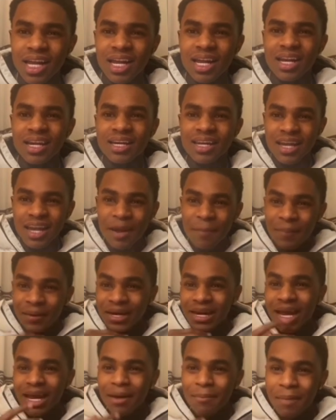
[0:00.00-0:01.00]
the
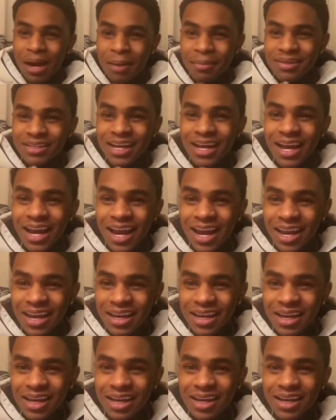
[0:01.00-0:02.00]
empanada mamas I
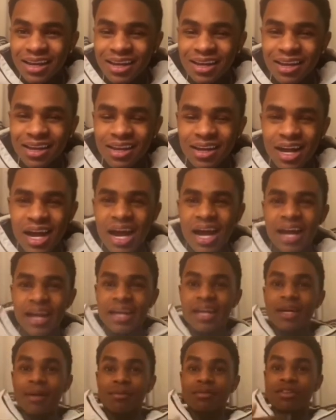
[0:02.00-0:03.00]
ate, I
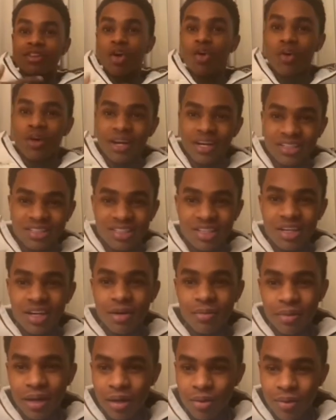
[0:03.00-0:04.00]
end up throwing that shit
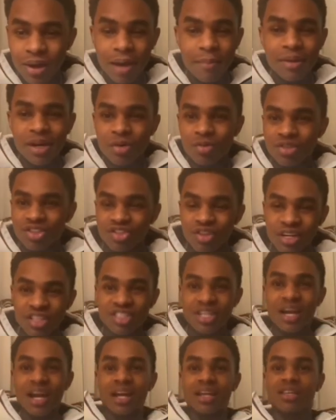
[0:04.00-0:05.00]
up. Like, when I'm in a restraint
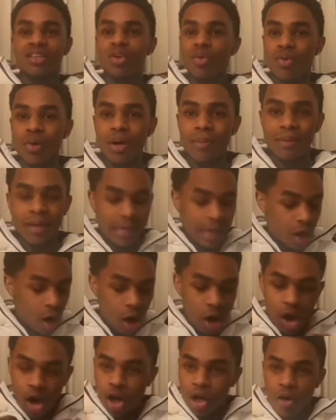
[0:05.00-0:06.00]
chair, I threw up, like,
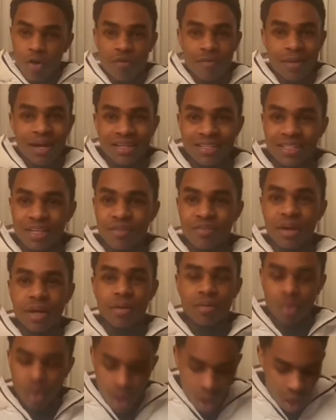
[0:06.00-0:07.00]
all over myself. Like, what?